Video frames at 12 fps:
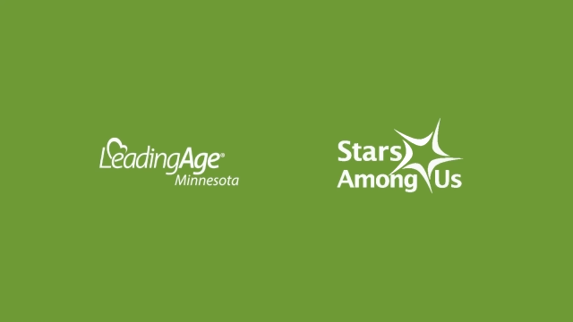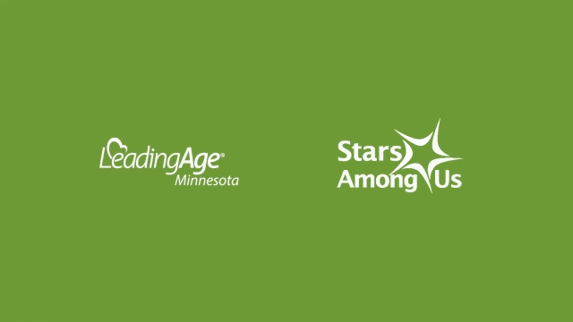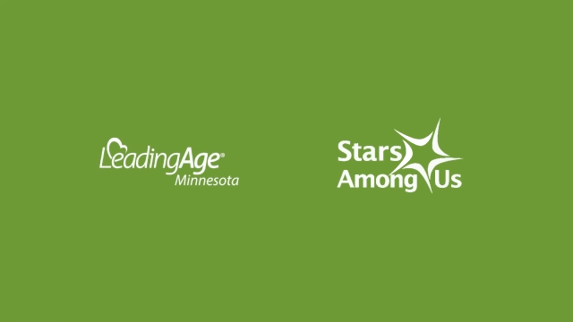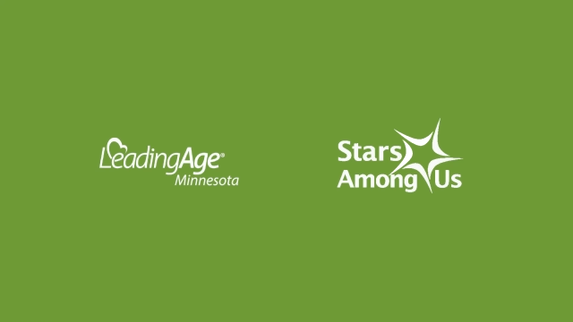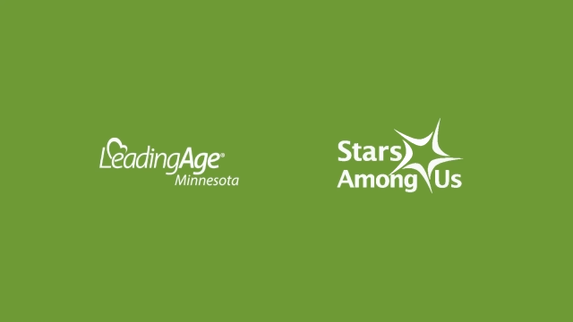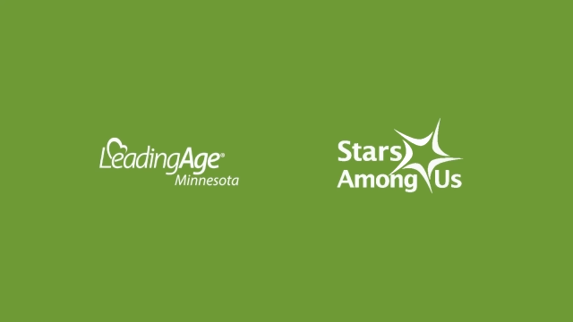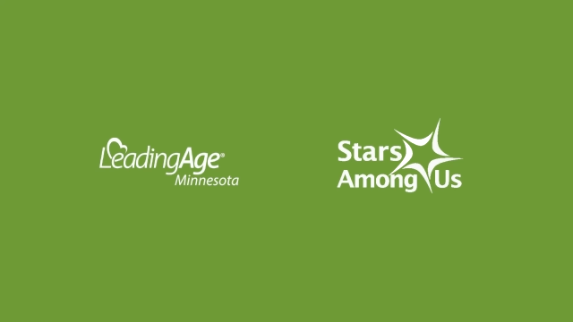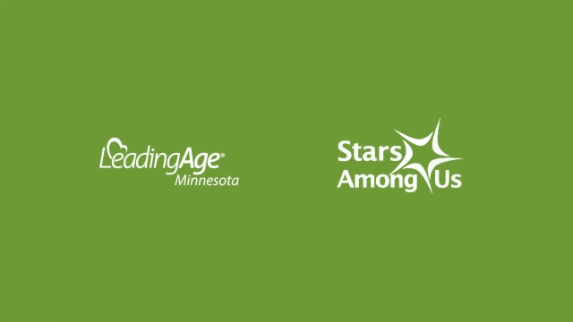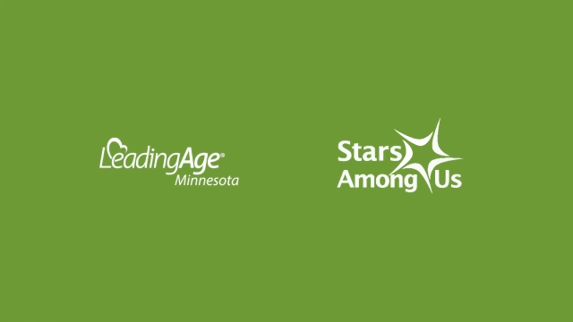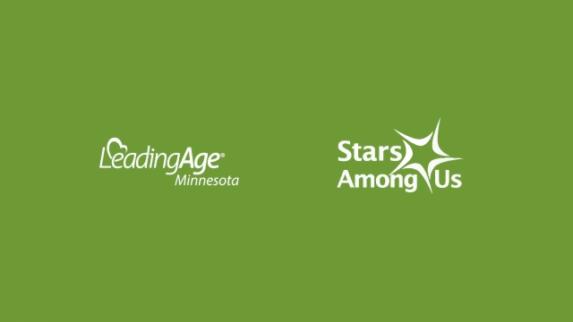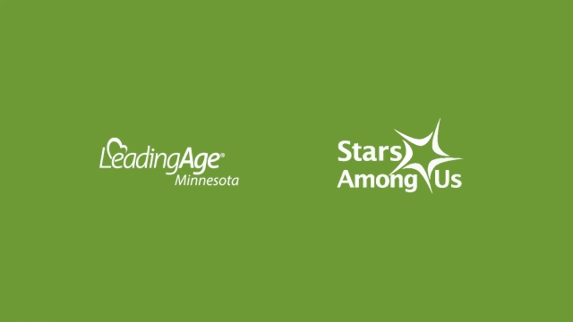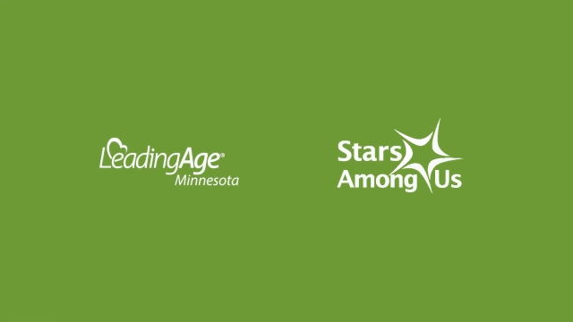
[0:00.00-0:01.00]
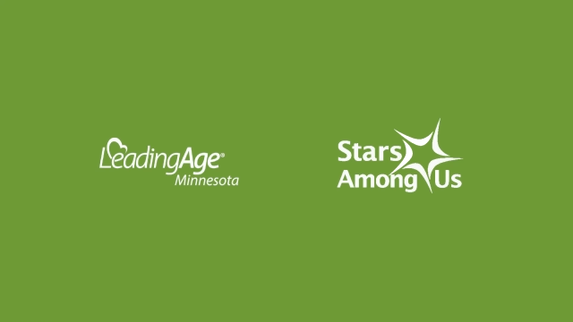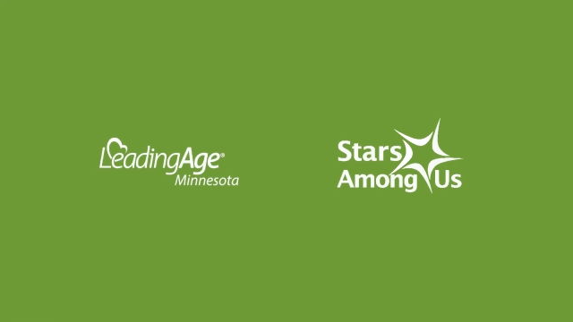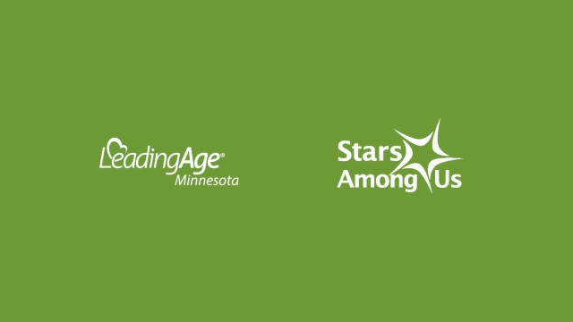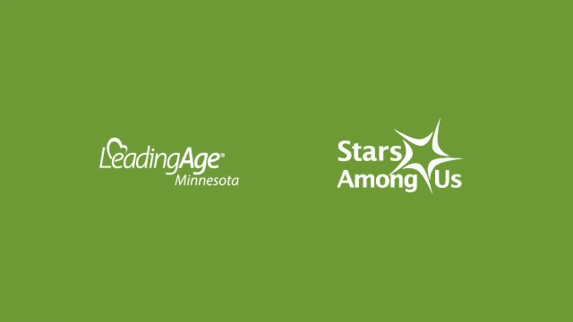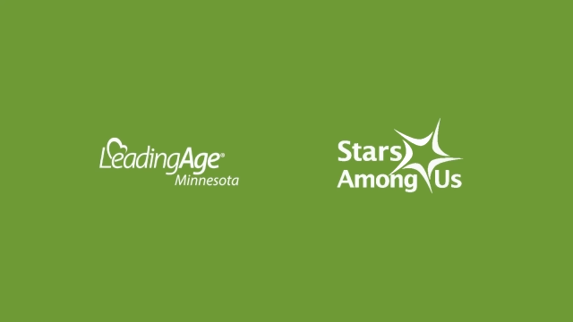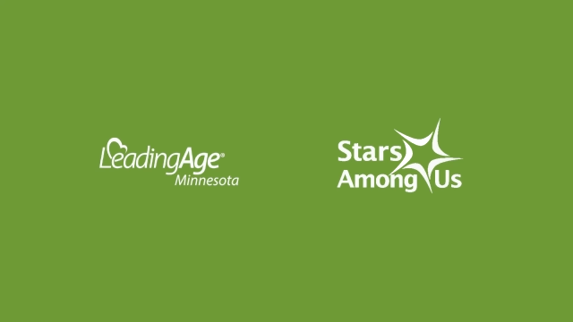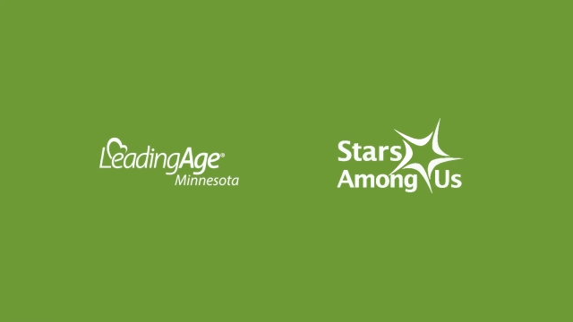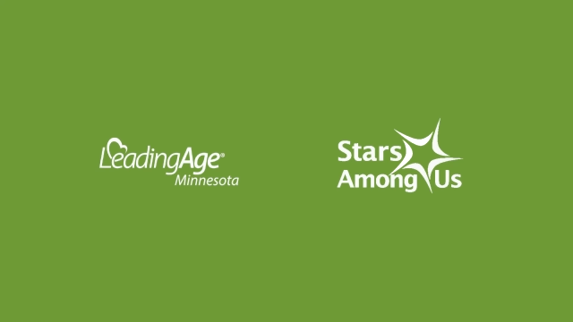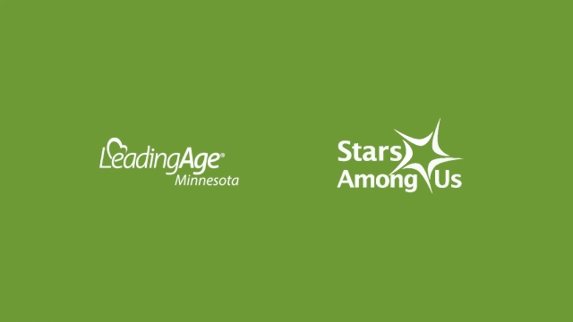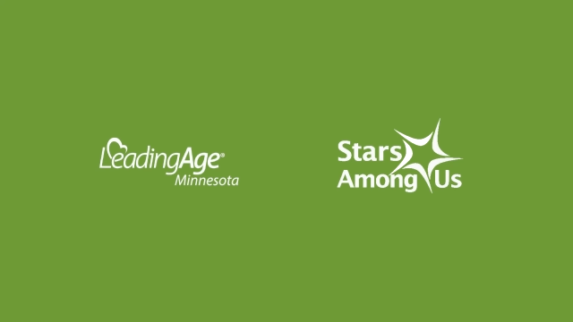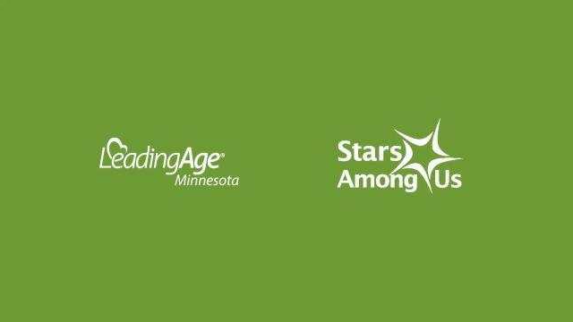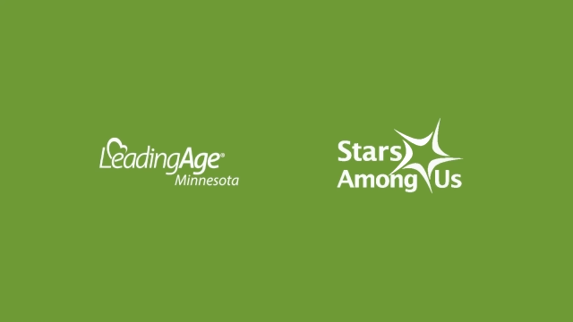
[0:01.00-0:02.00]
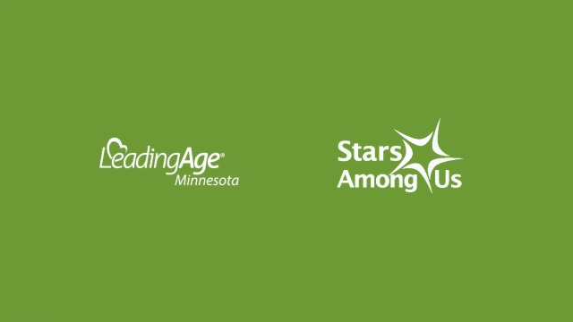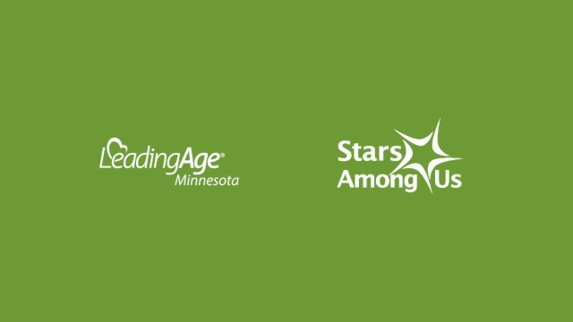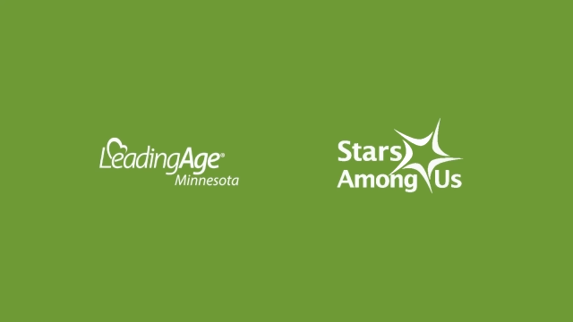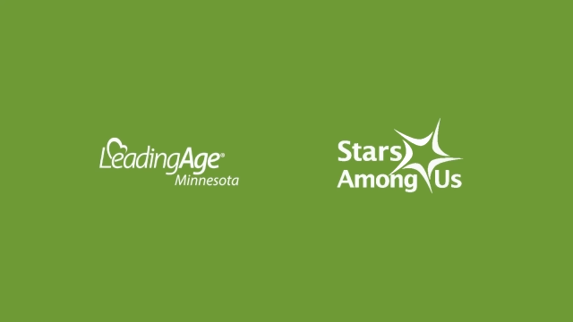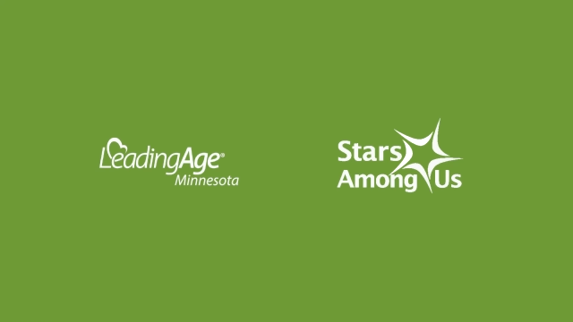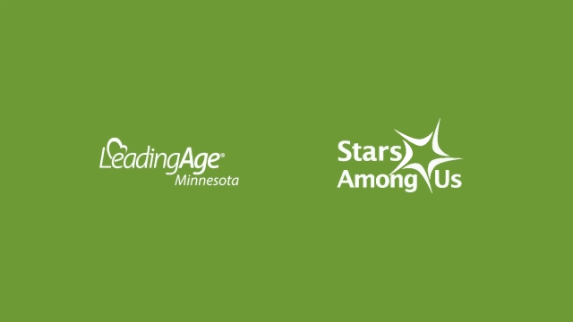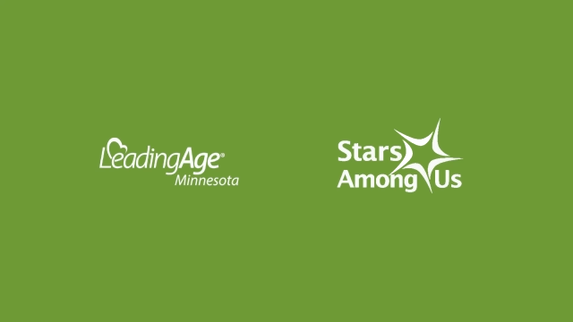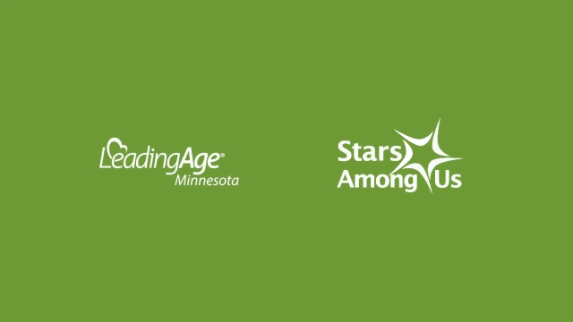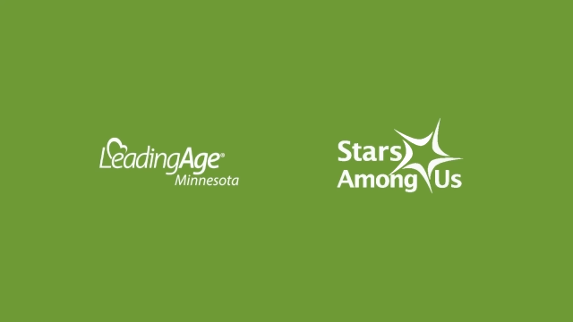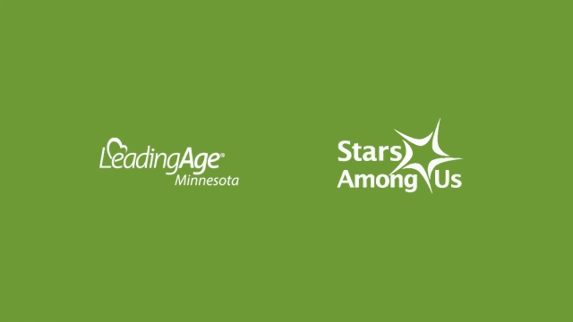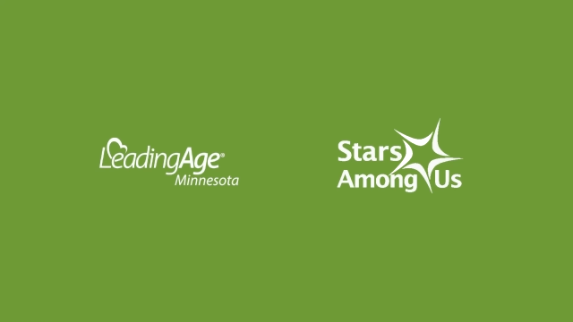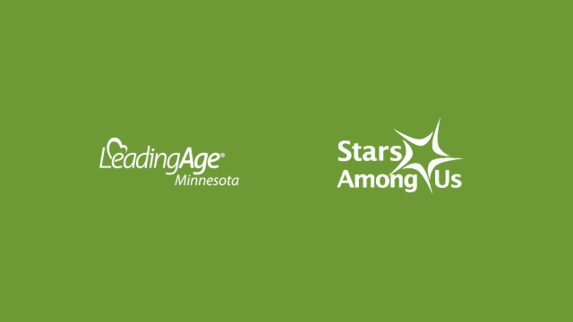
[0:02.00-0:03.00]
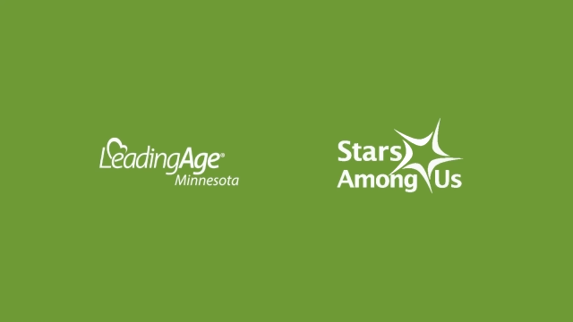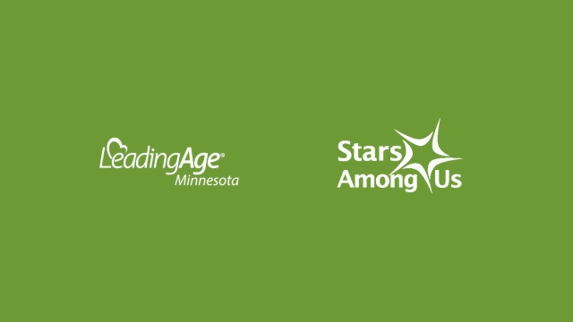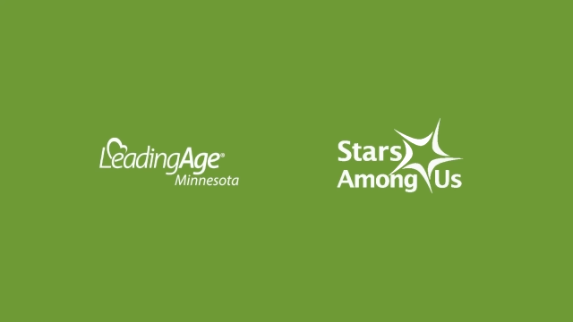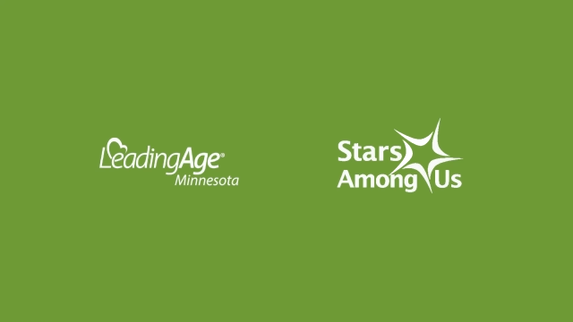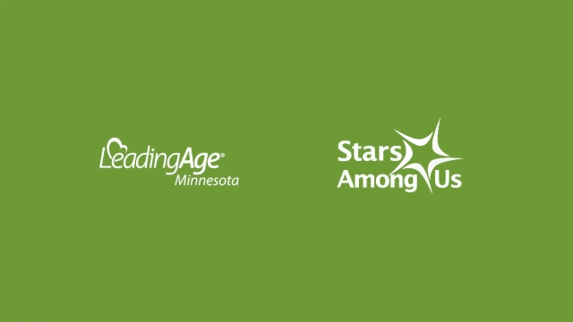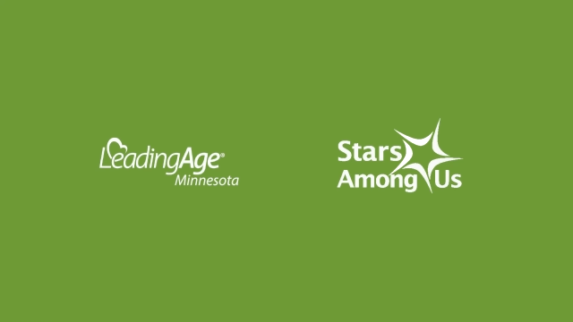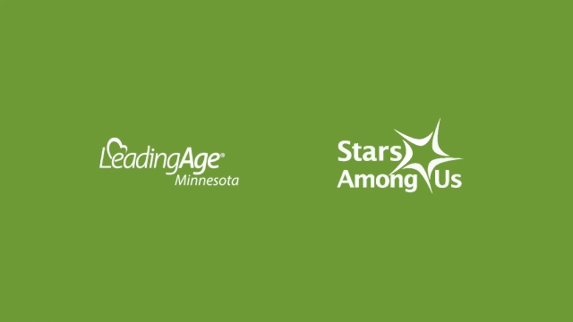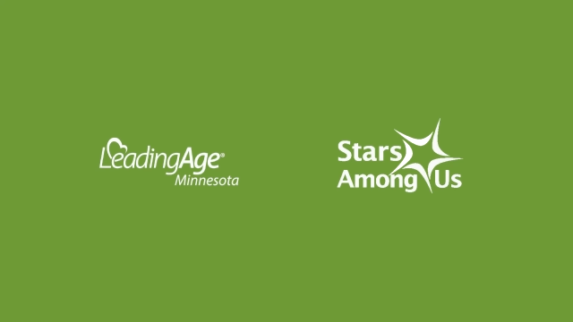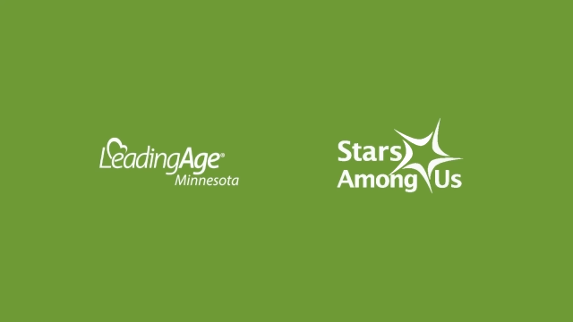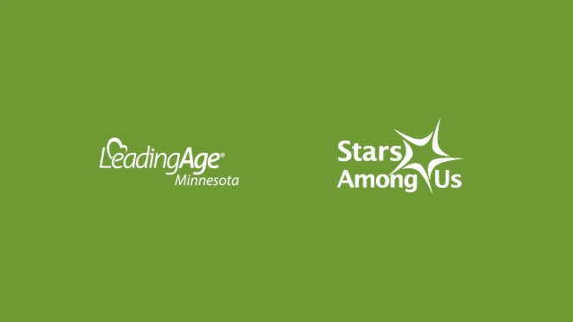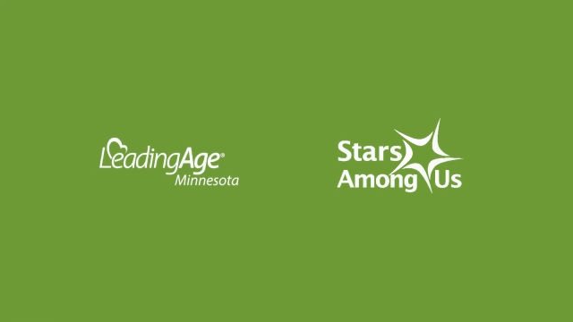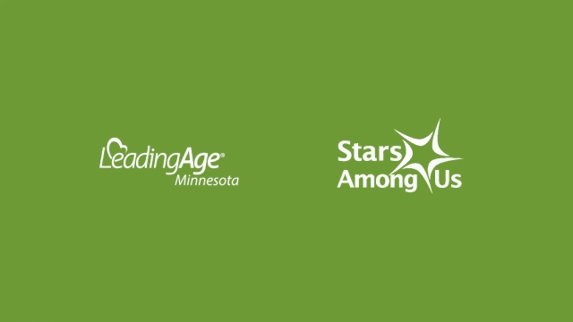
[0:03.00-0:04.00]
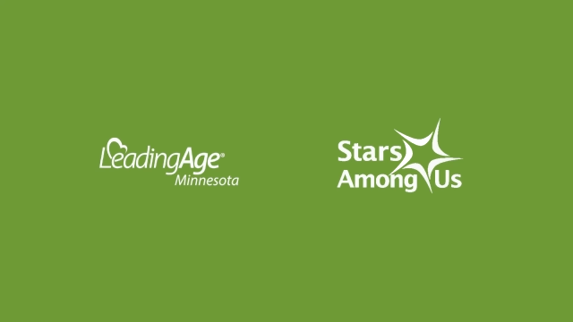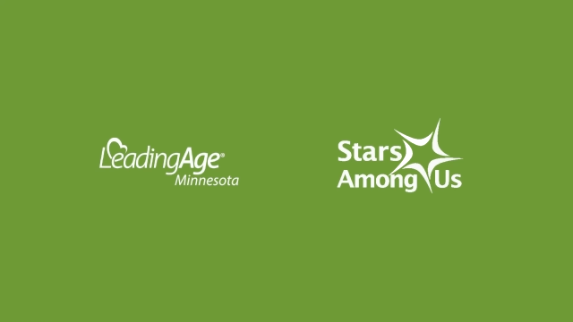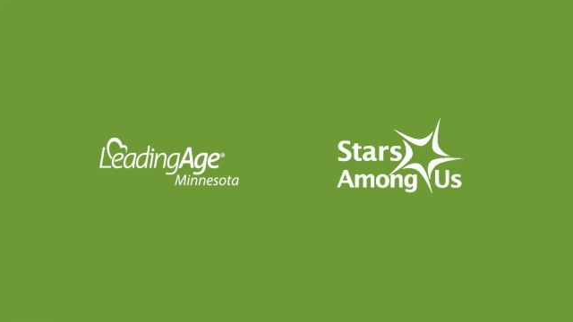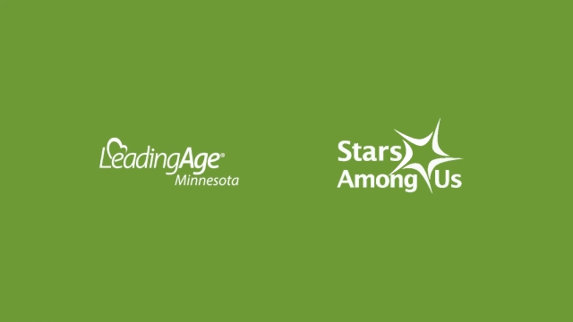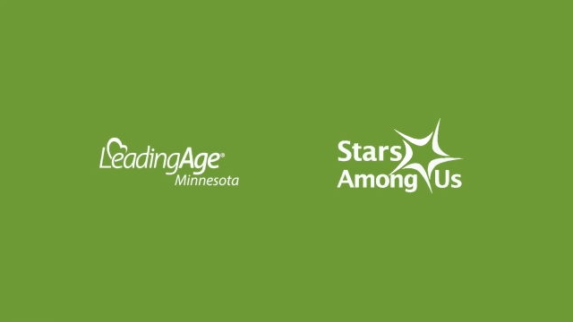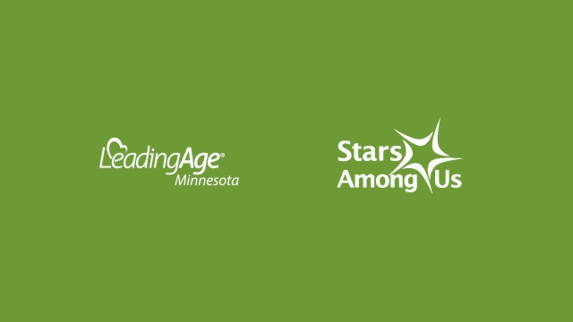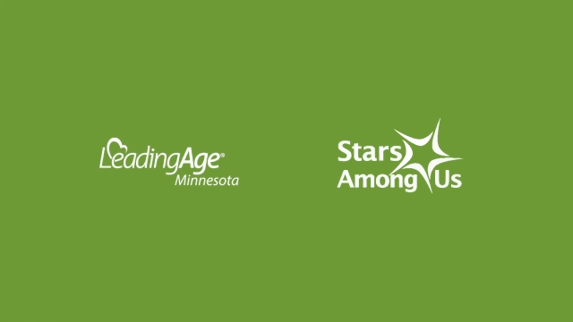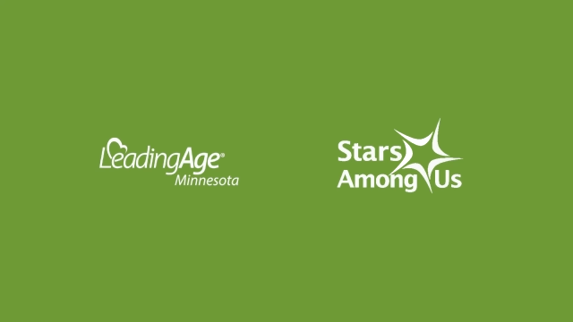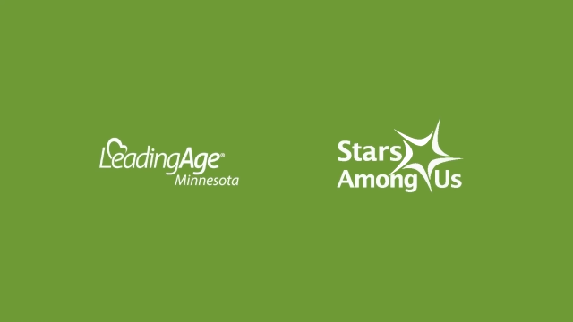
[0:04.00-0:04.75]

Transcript: No face is visible, so there are no lips to read.